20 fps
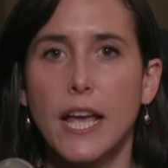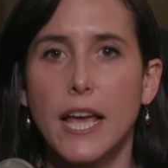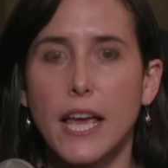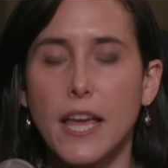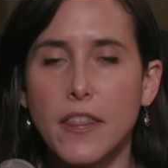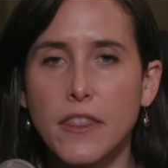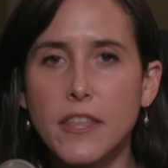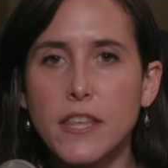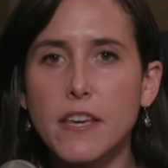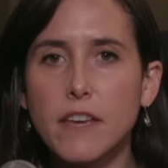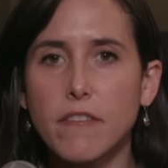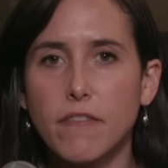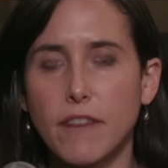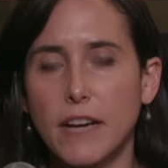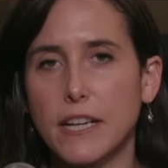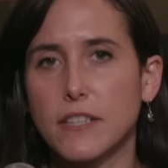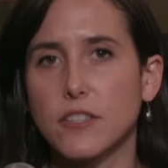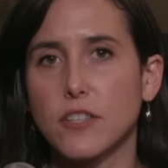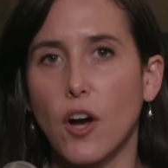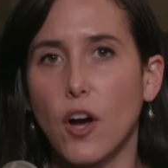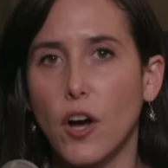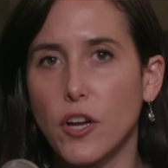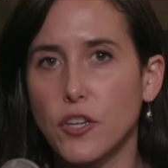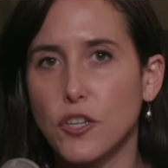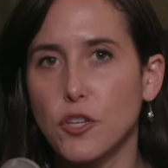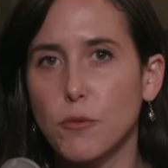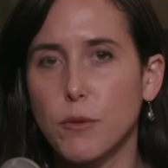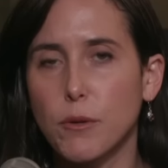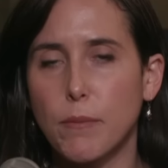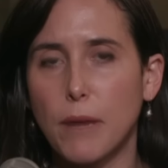in the effect on
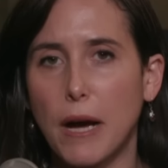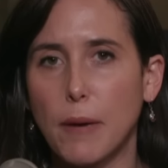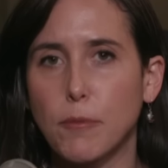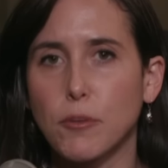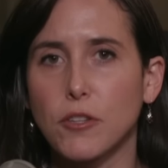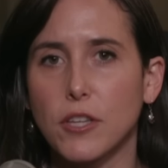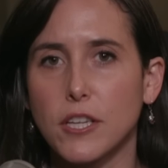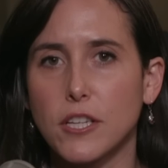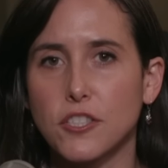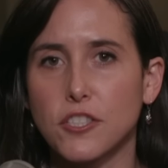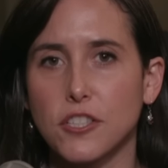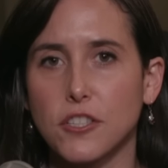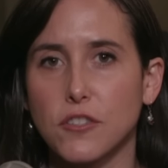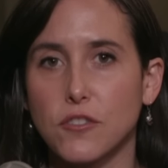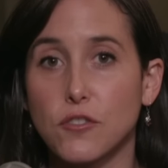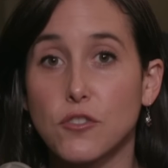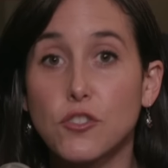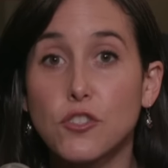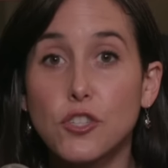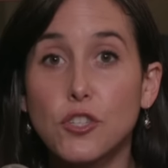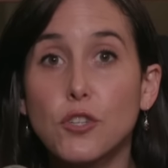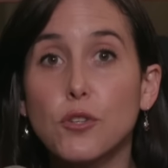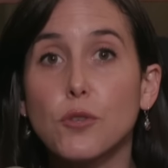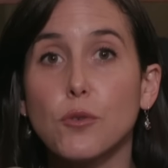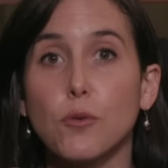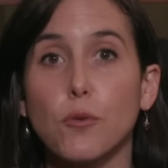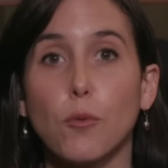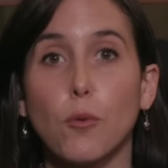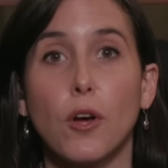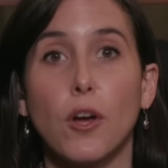human populations
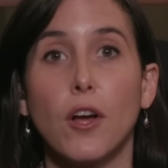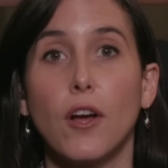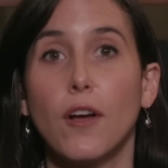to